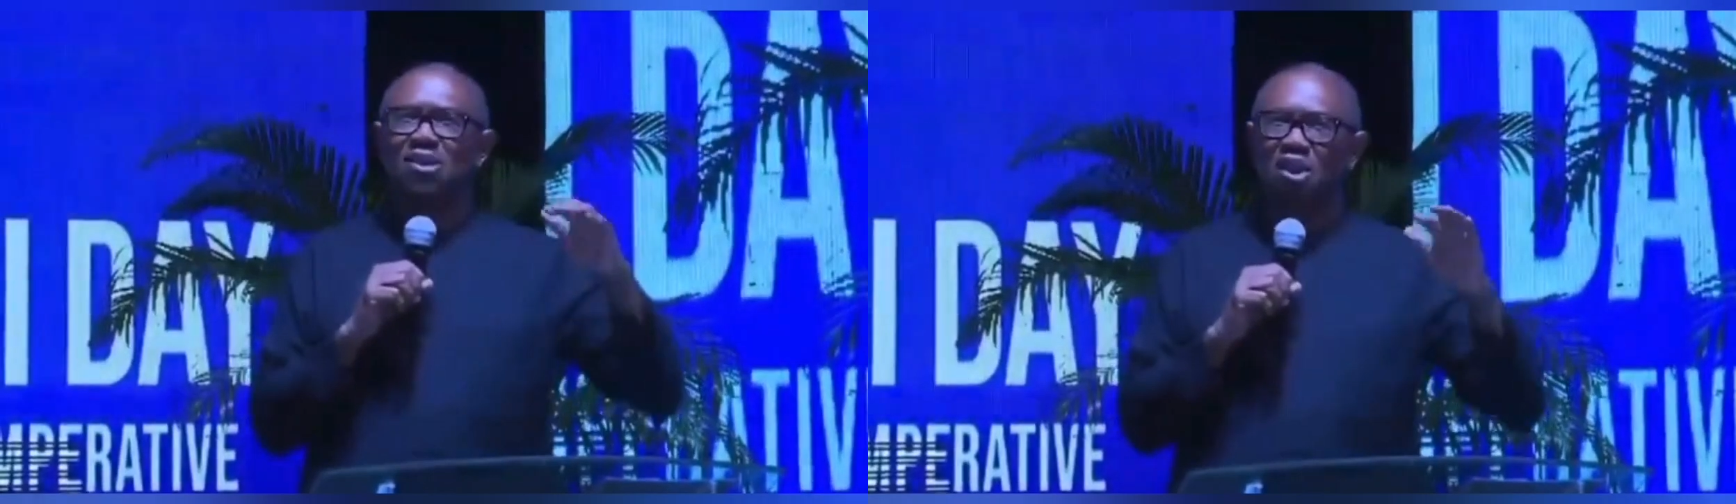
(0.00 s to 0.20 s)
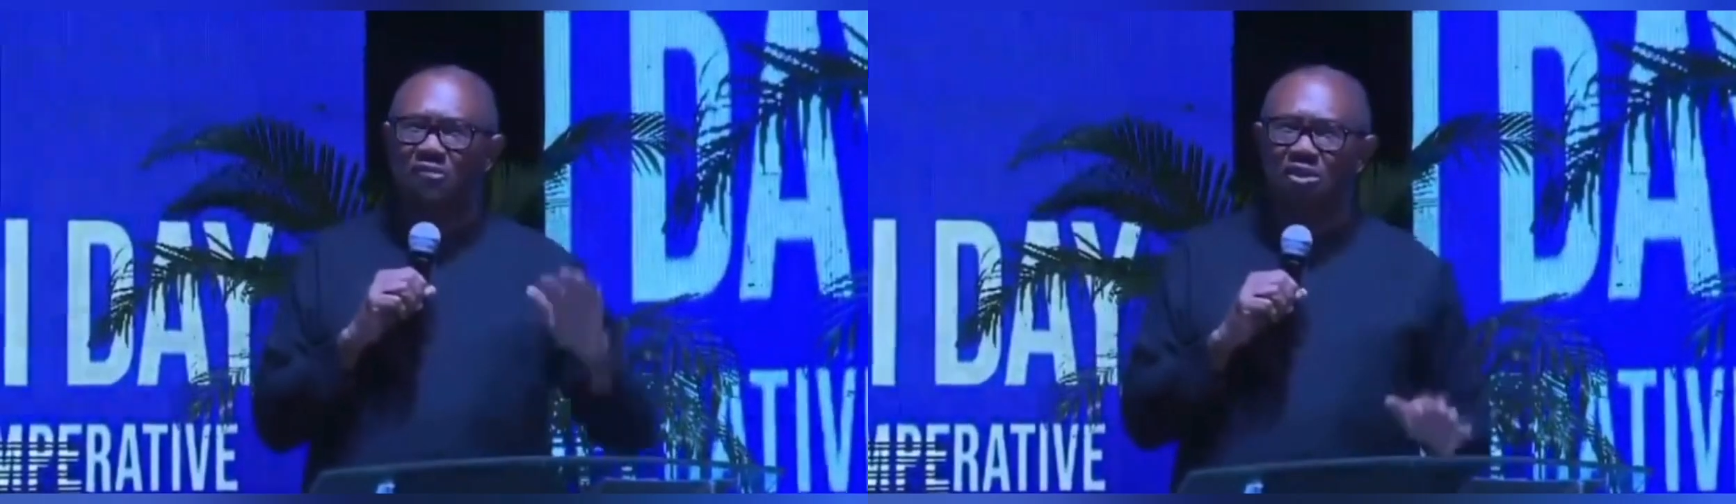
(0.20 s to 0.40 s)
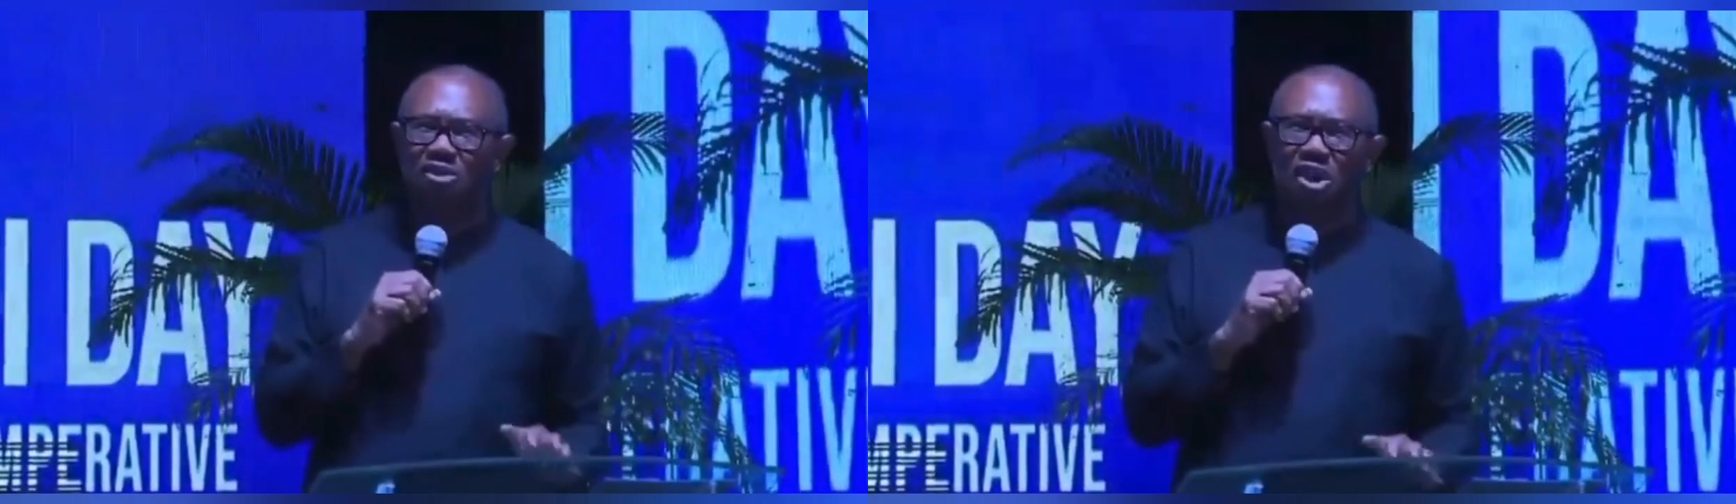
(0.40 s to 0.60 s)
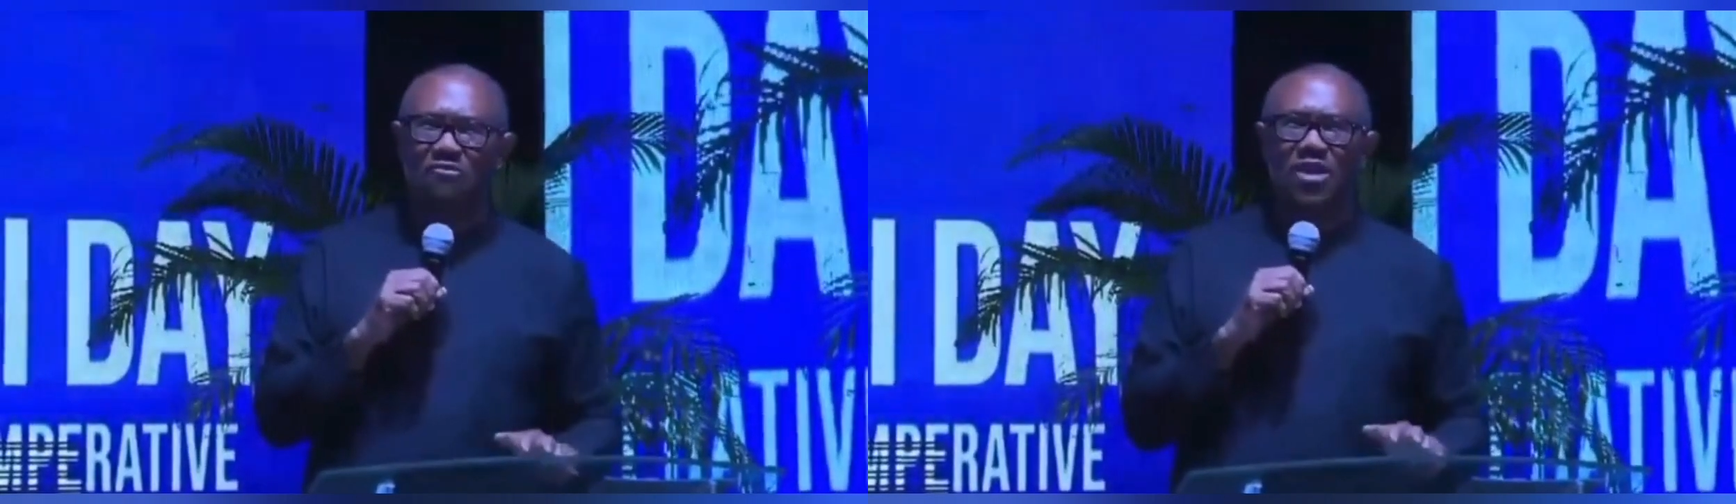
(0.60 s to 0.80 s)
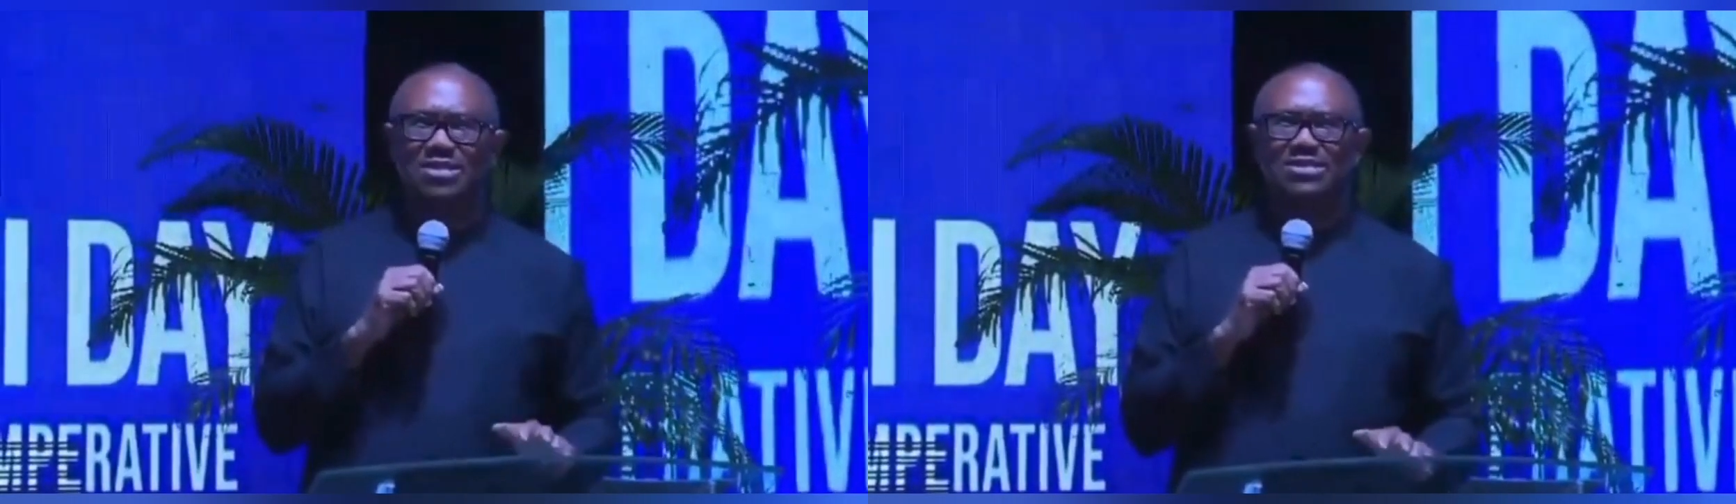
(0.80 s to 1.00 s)
governor
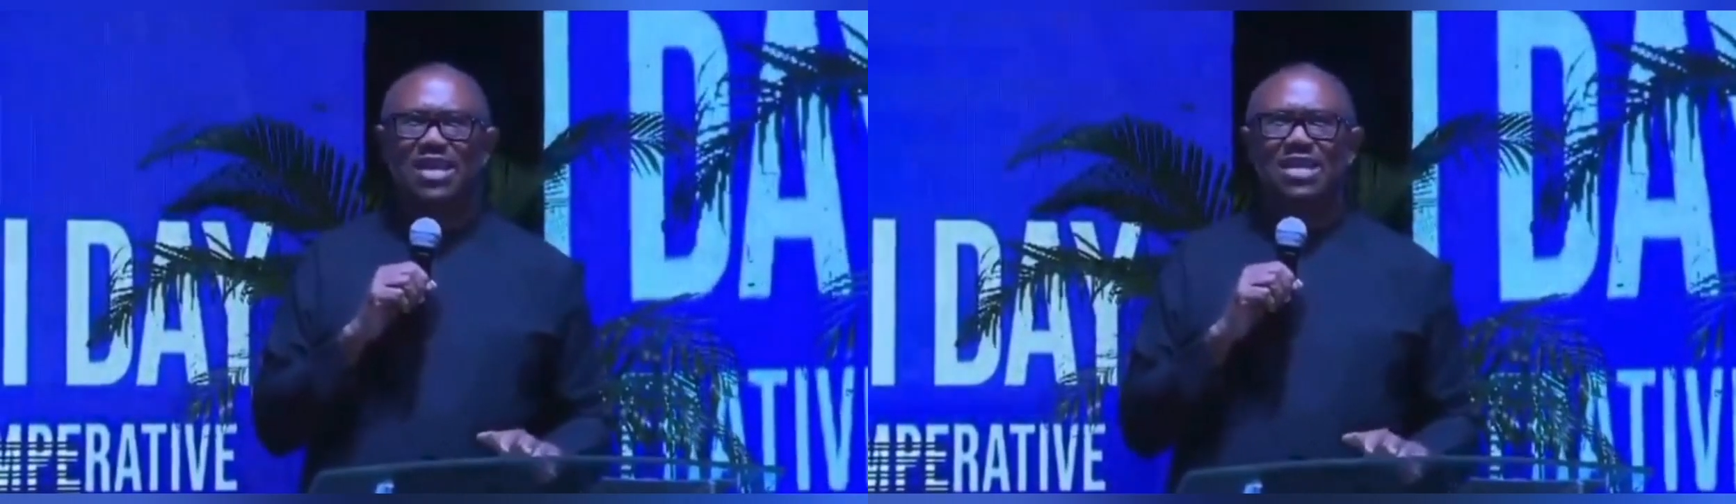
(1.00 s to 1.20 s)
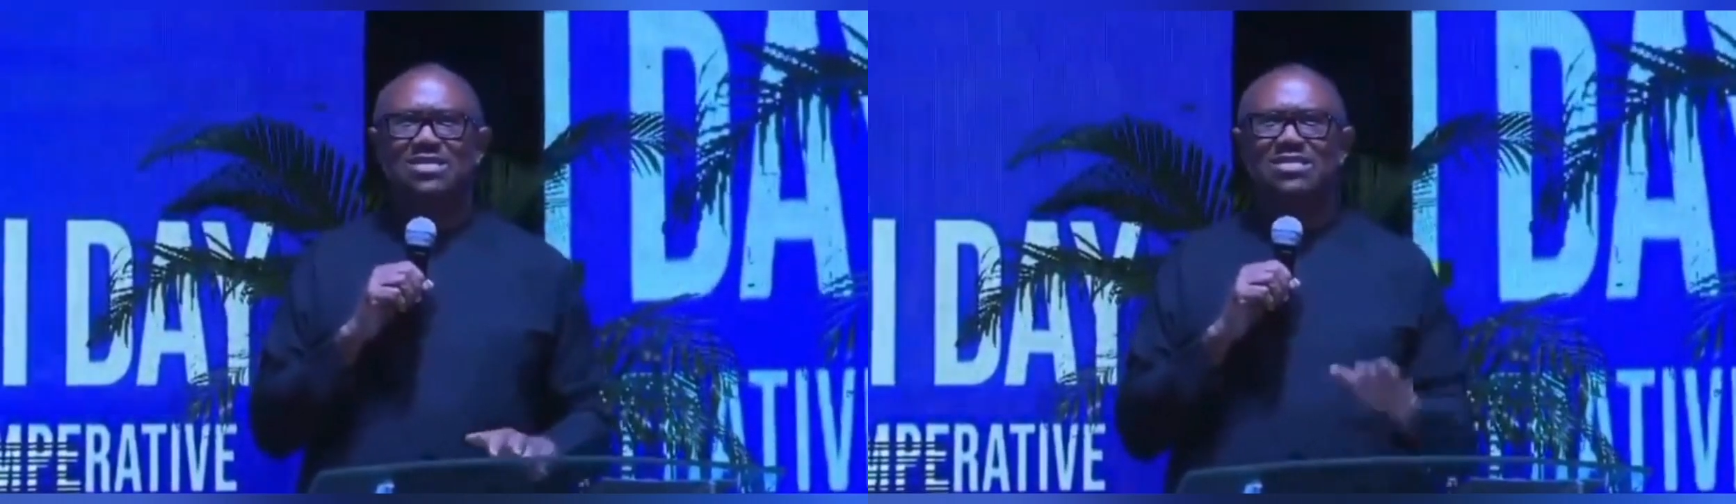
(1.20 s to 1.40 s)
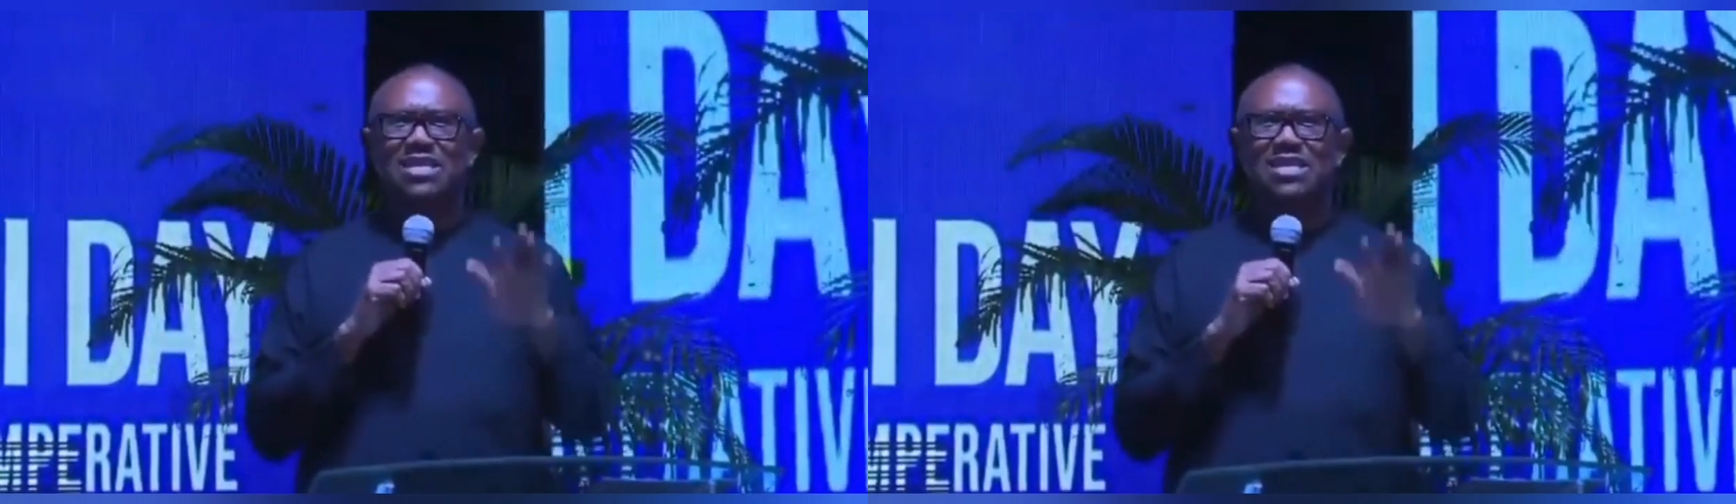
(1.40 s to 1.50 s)
of my state.